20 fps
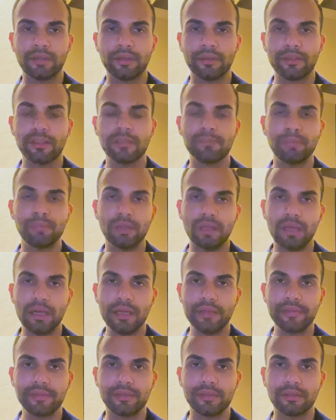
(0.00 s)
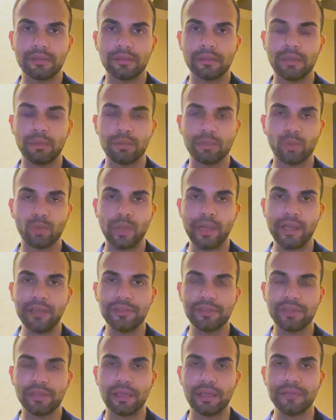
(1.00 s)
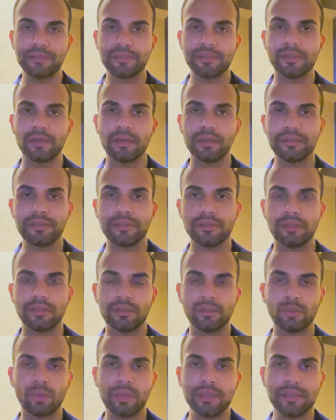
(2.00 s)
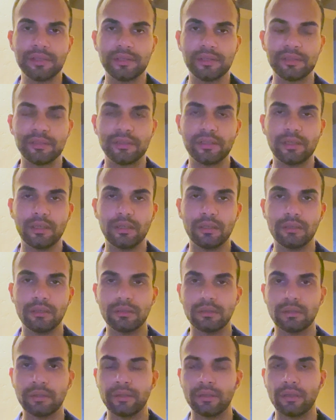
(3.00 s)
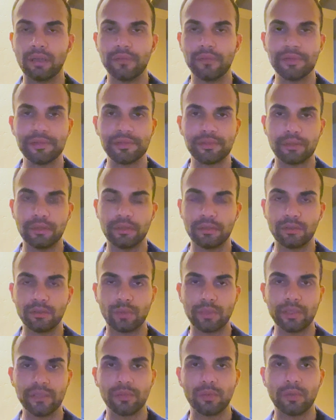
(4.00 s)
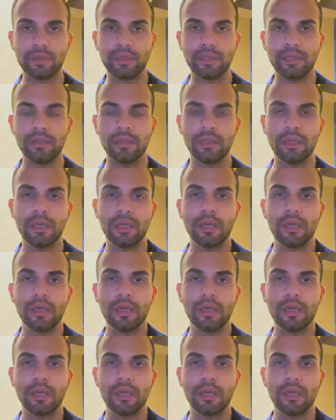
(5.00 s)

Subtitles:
this plot that was waged against us in 2016, and then obviously the 2020